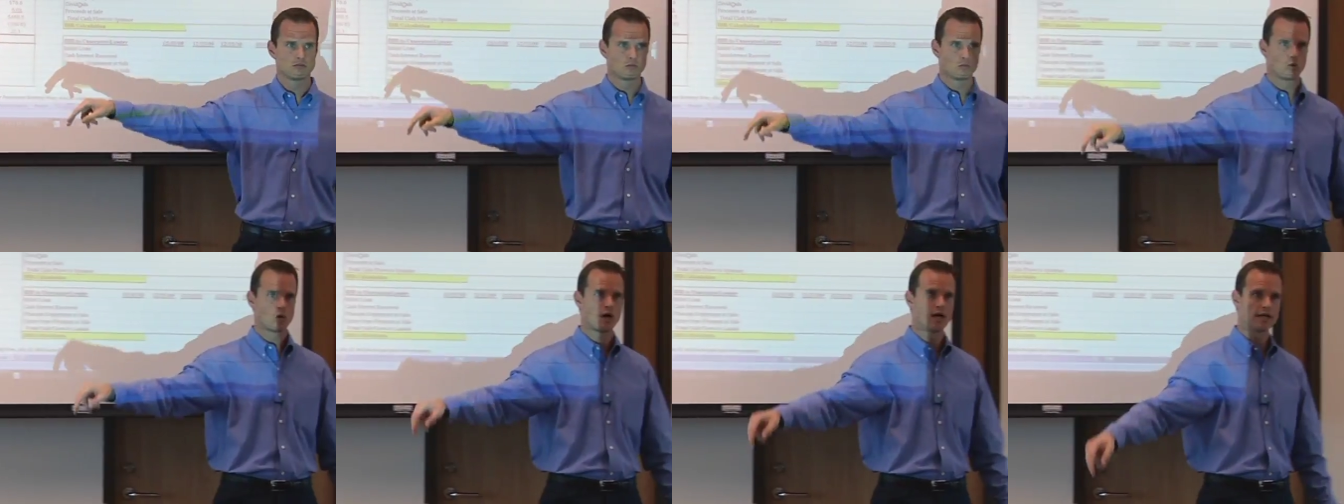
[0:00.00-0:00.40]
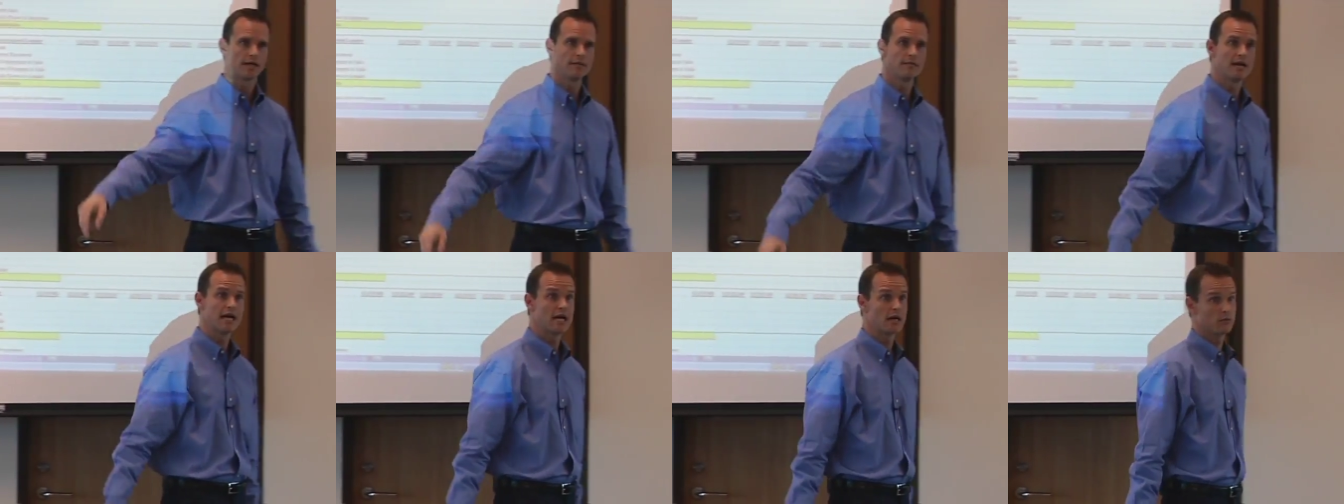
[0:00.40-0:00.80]

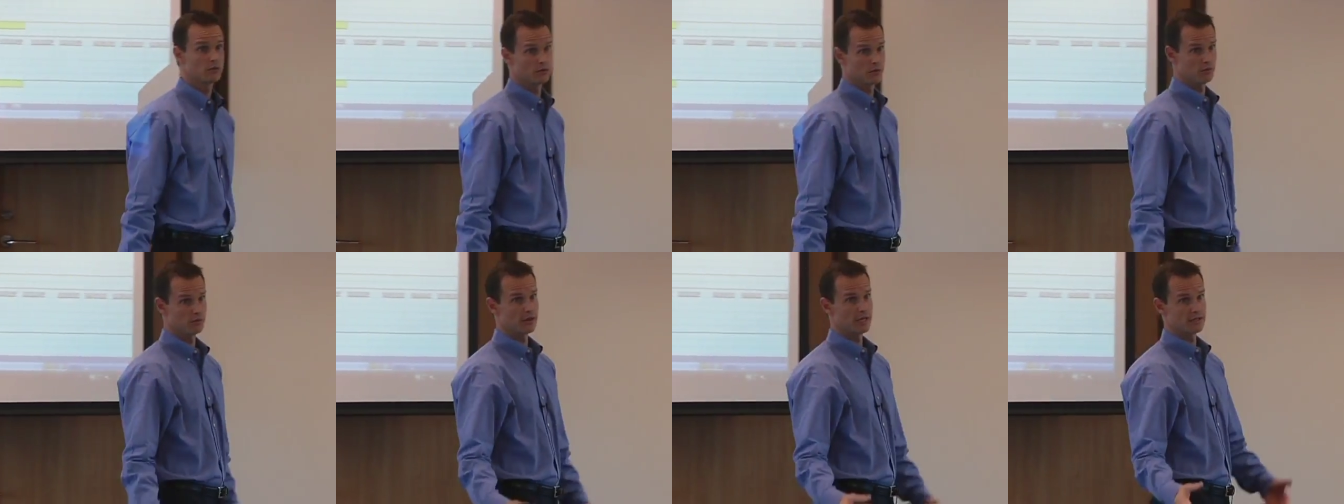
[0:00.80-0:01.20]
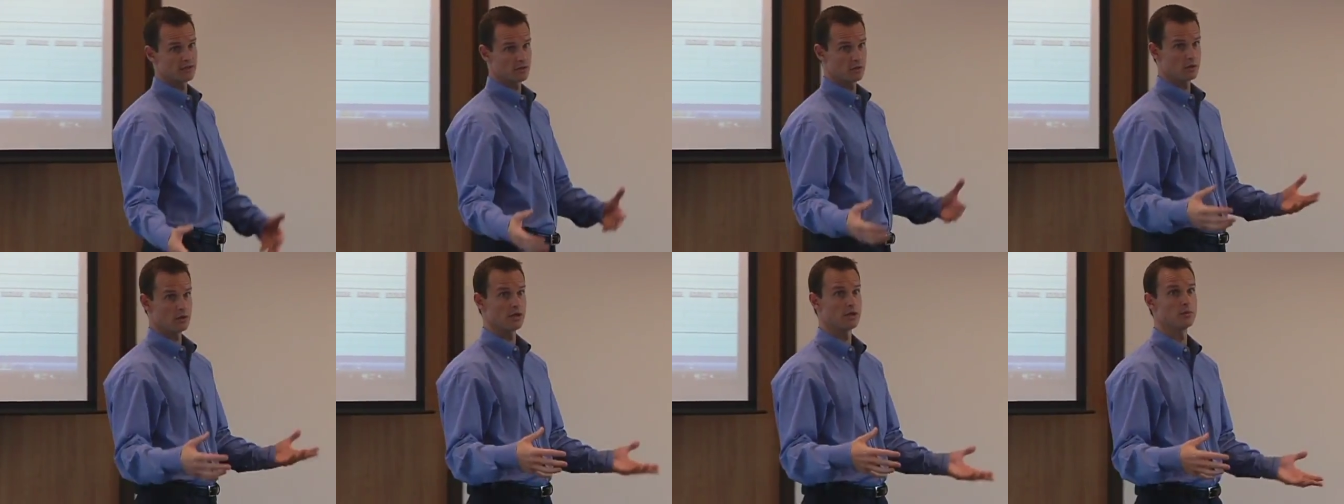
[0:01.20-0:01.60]
walking backward through that
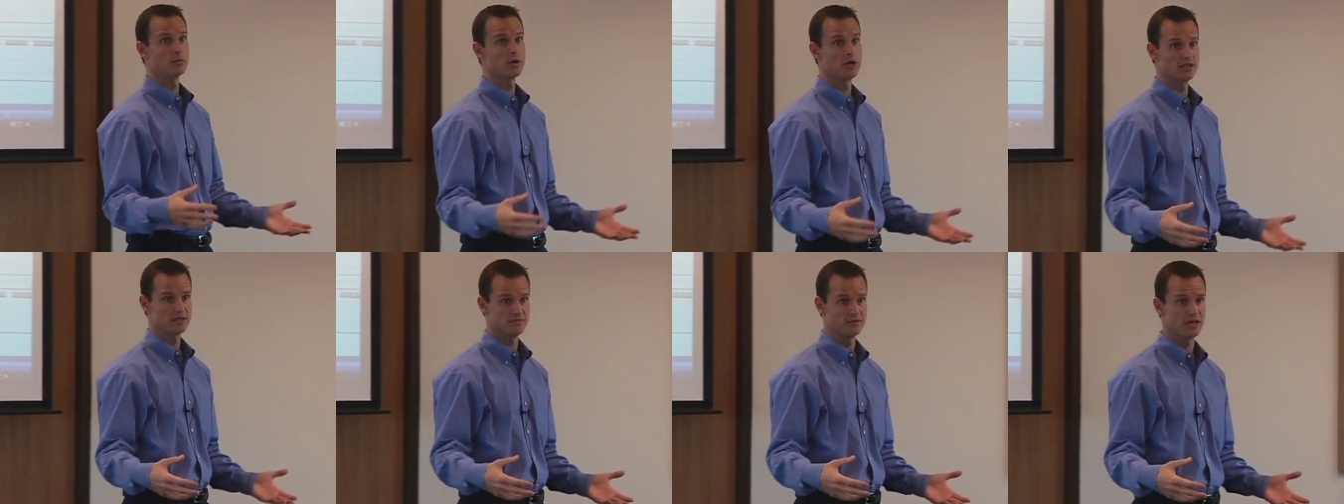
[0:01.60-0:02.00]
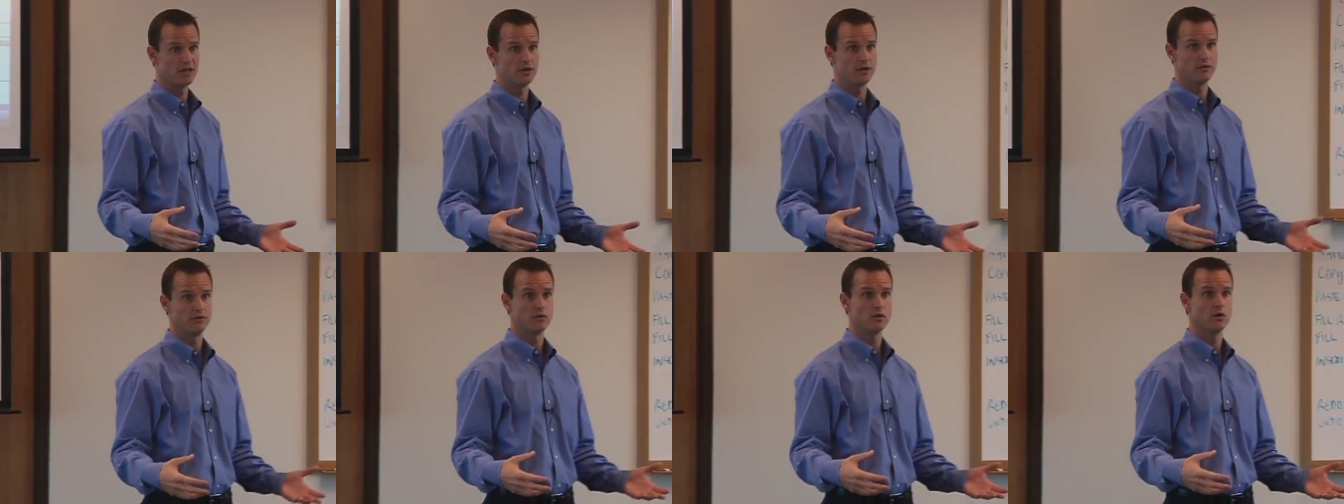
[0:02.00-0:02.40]
total enterprise
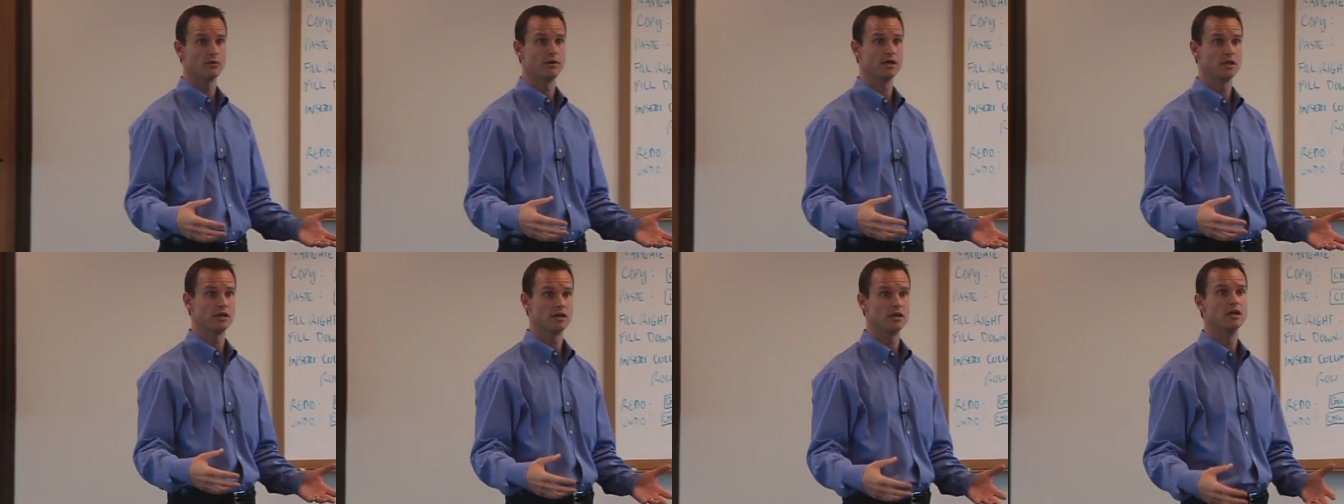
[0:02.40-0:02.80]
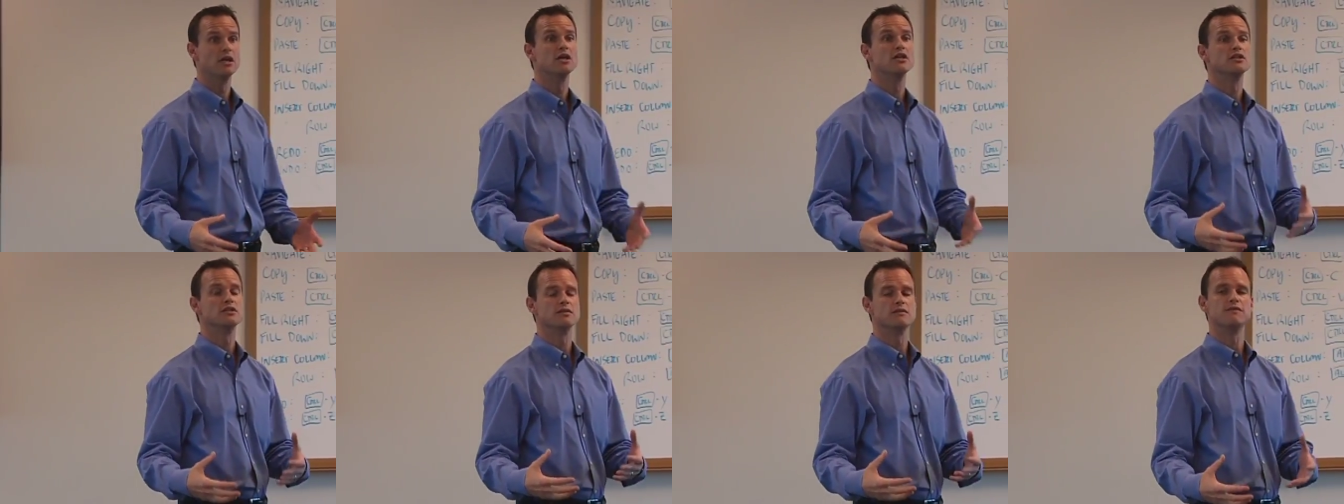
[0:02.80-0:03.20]
value formula
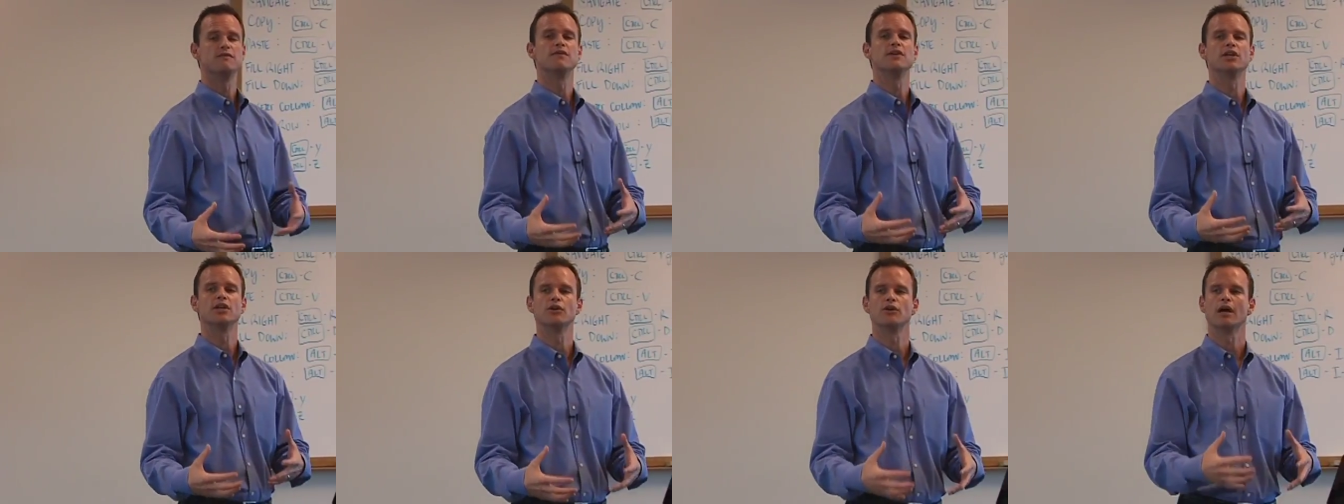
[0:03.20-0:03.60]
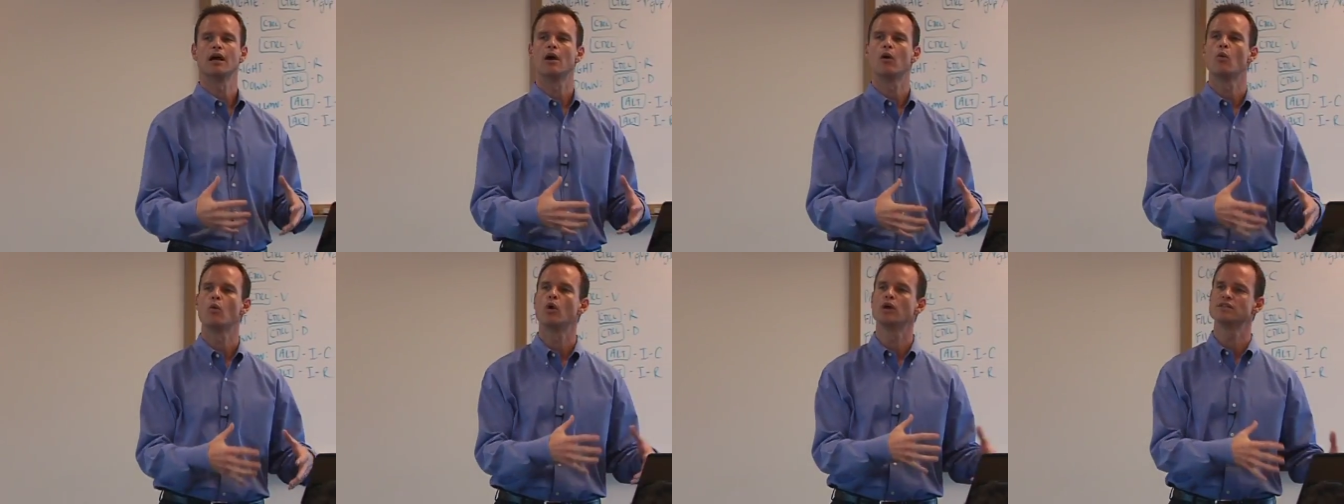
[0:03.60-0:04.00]
to figure
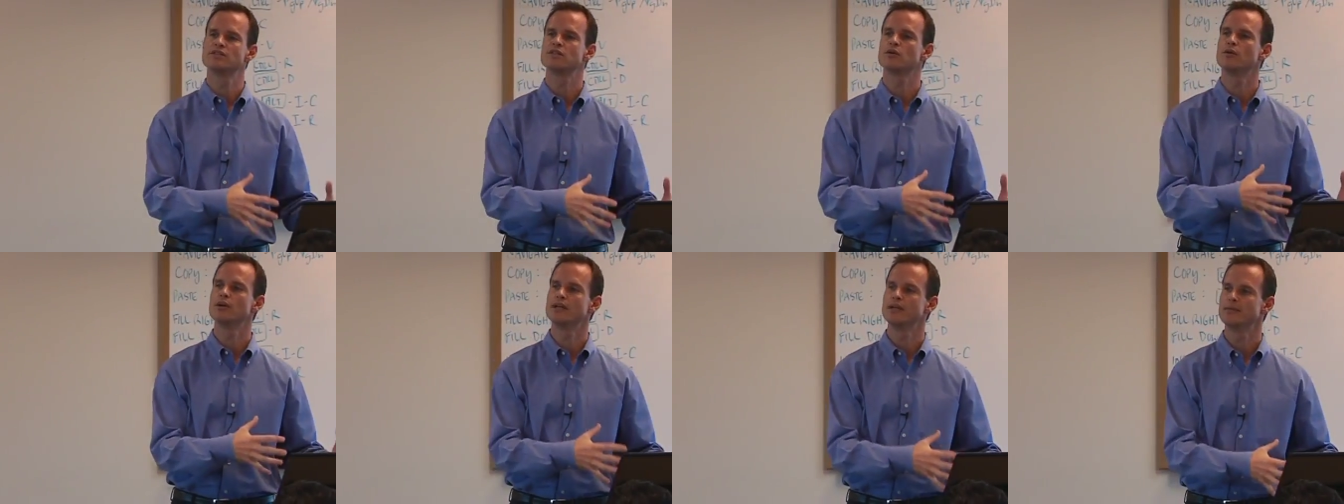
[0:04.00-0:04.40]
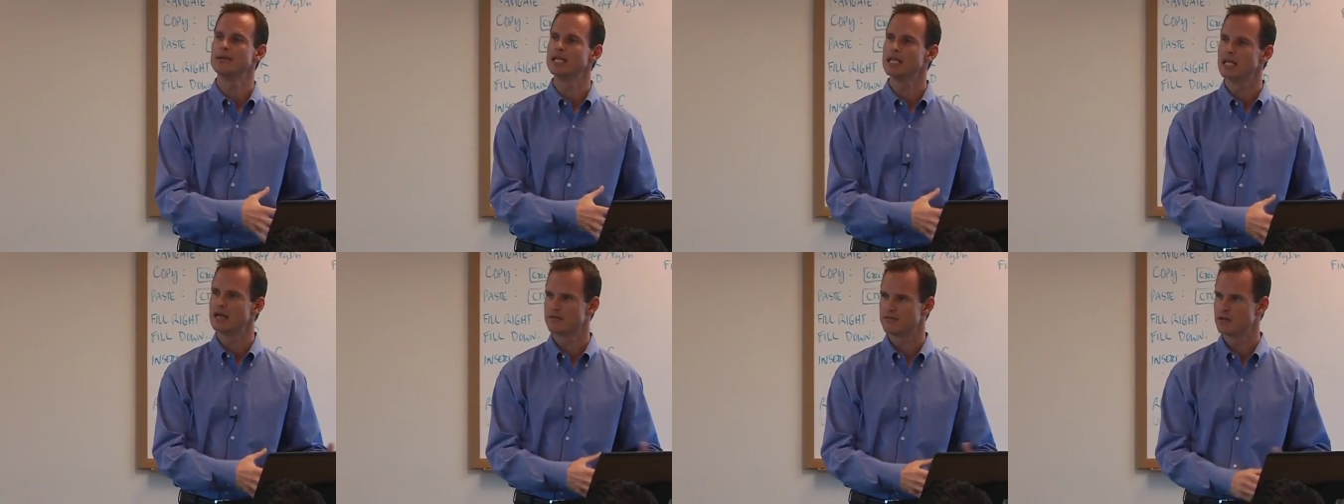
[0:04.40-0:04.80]
out what's going to be
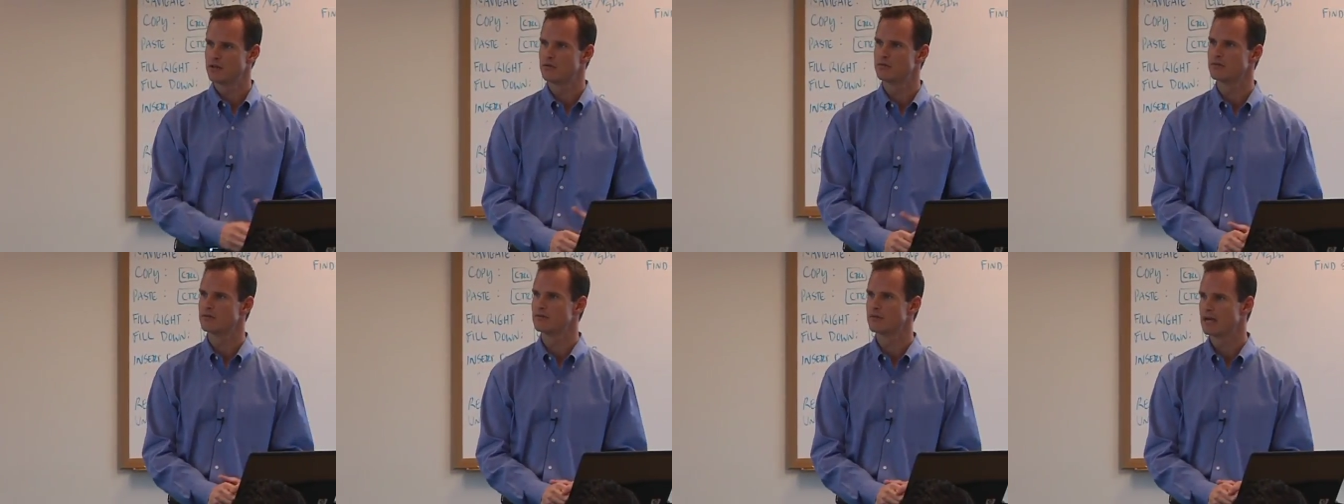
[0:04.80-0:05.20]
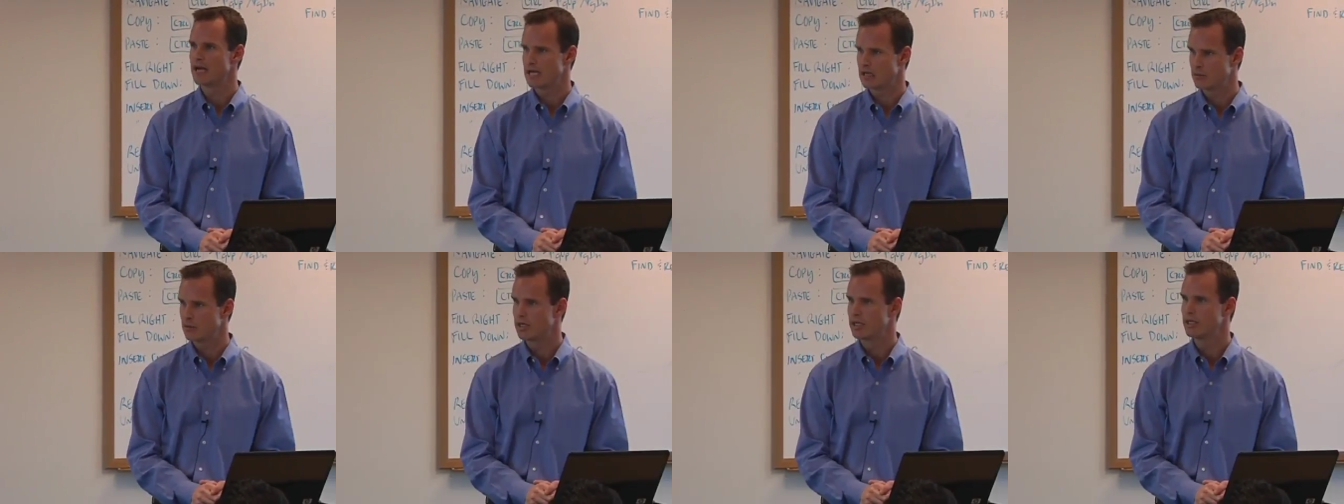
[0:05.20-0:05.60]
left over for
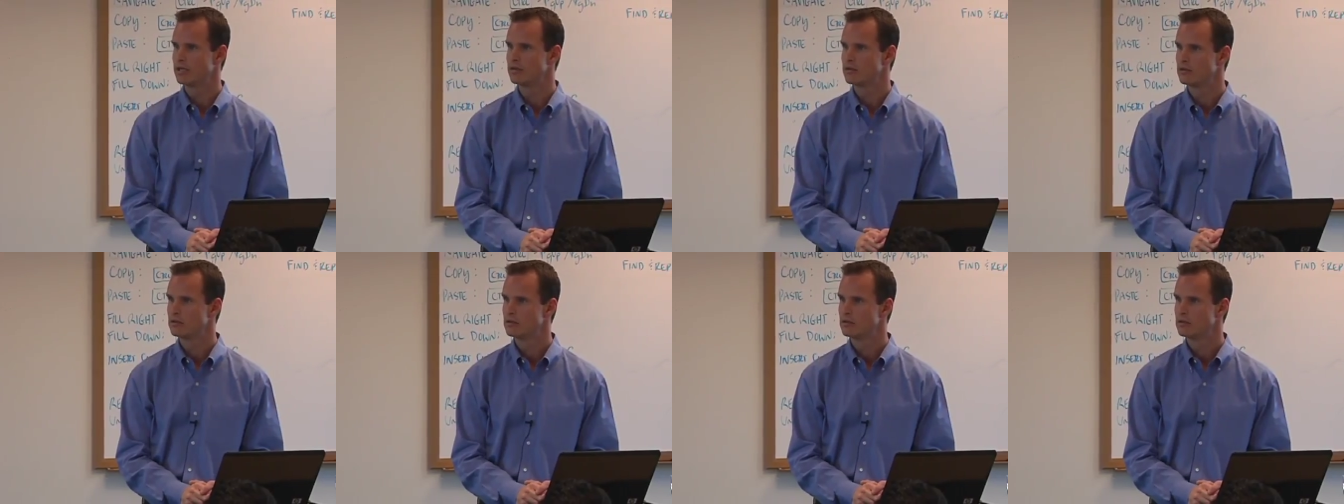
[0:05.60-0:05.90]
equity.